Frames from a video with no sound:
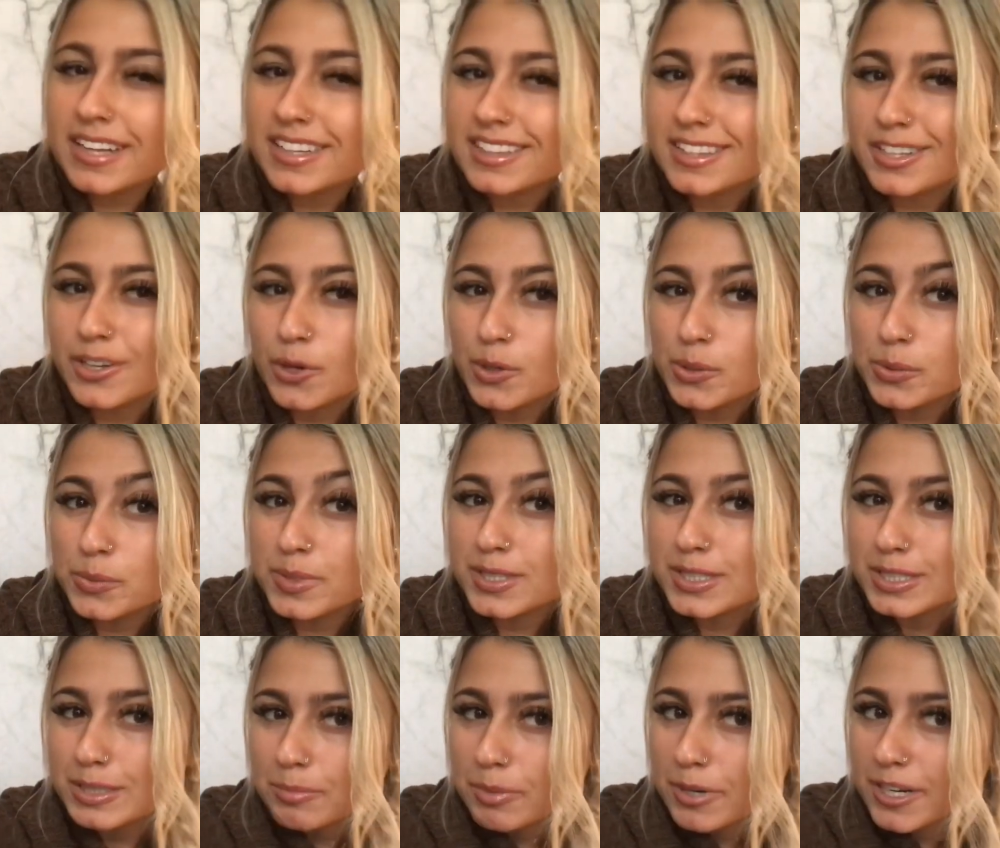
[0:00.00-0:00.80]
But the
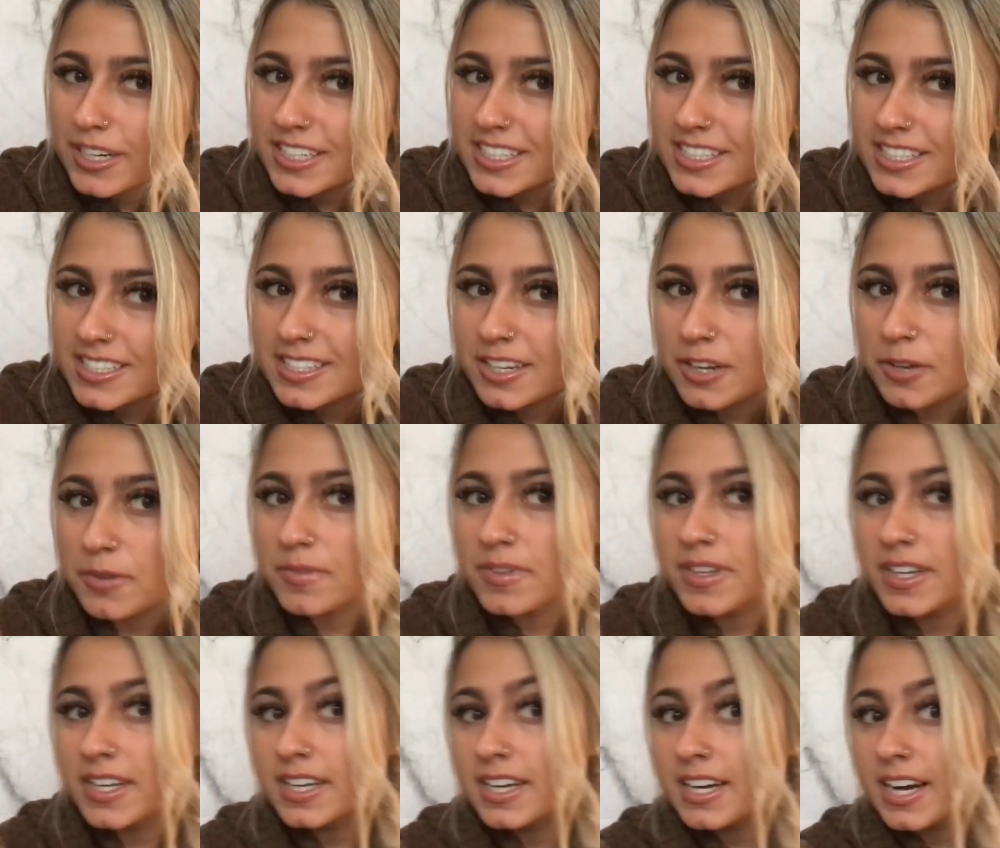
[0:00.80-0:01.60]
gold ones are pretty.
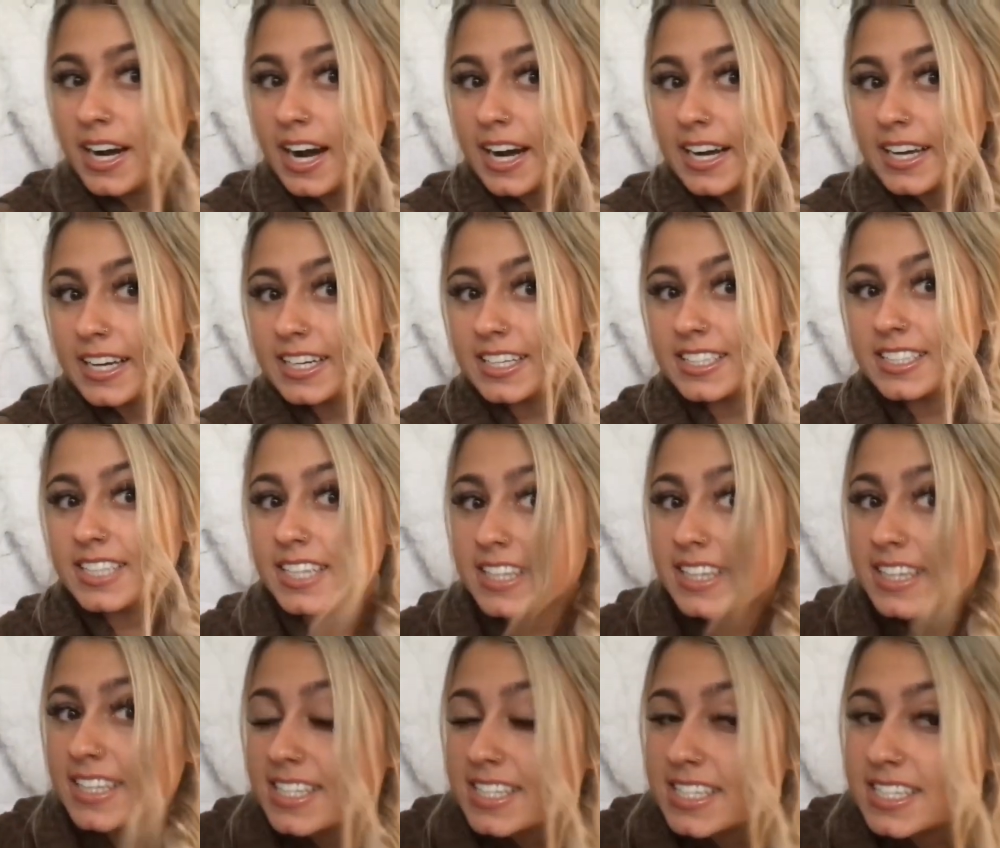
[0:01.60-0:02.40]
So I'm
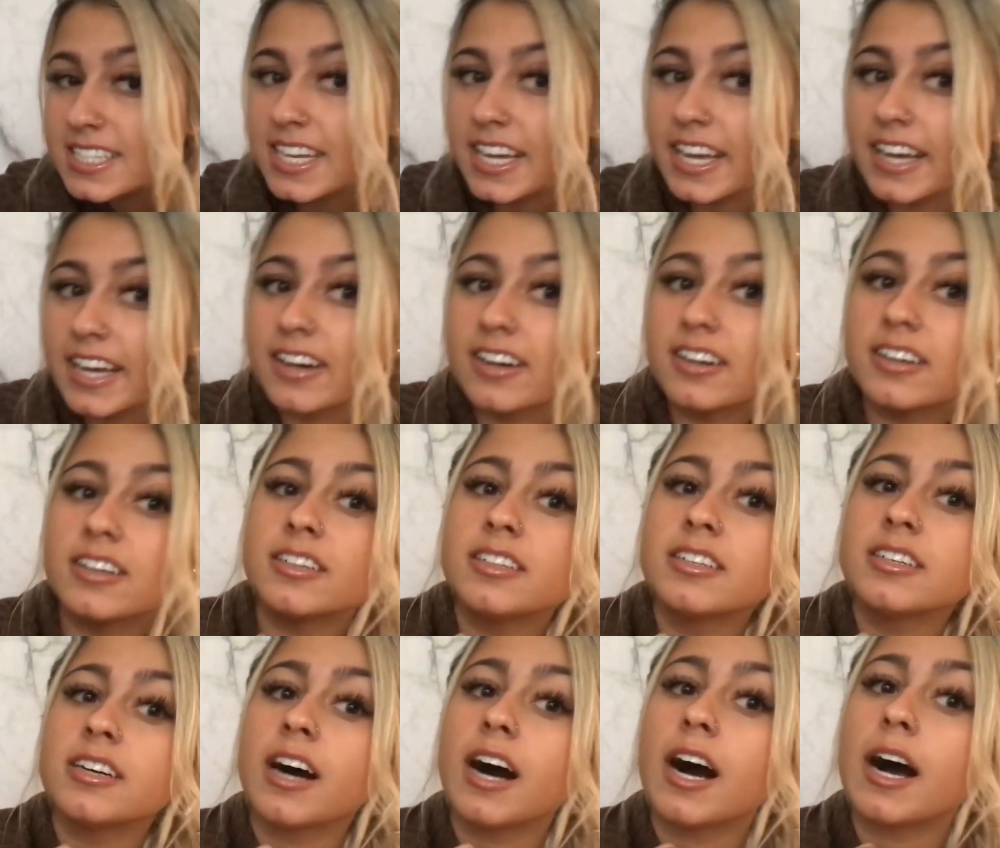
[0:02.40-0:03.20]
gonna take this
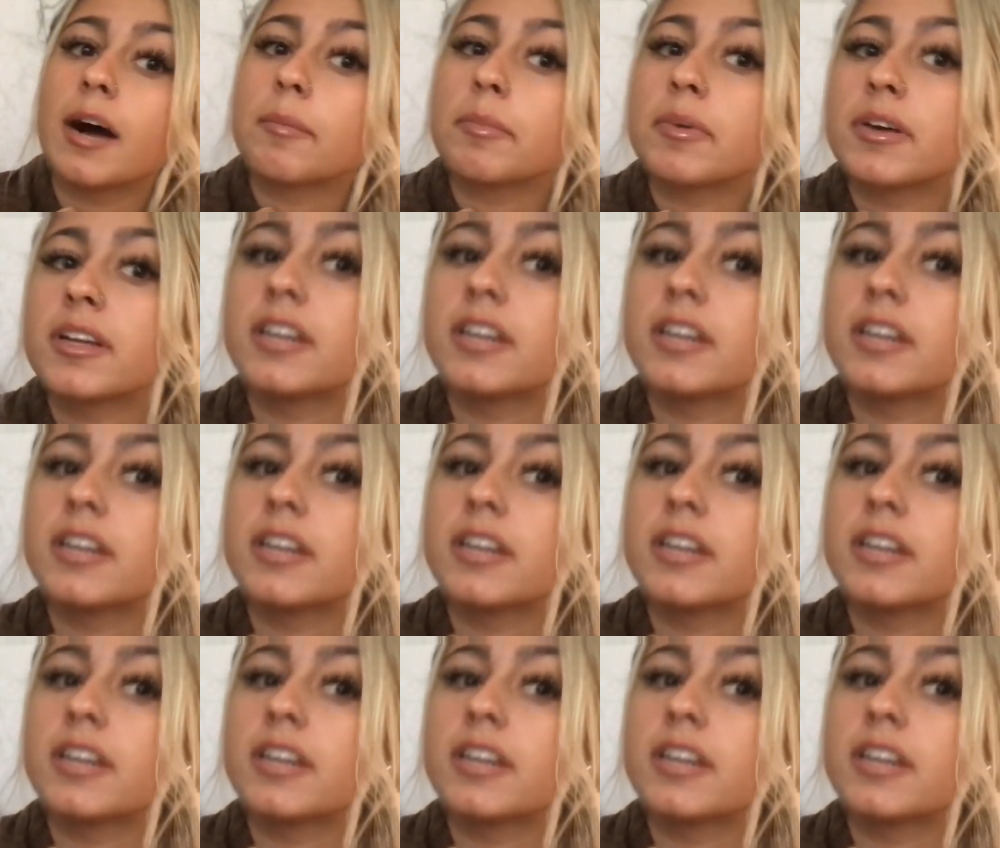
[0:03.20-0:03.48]
tail,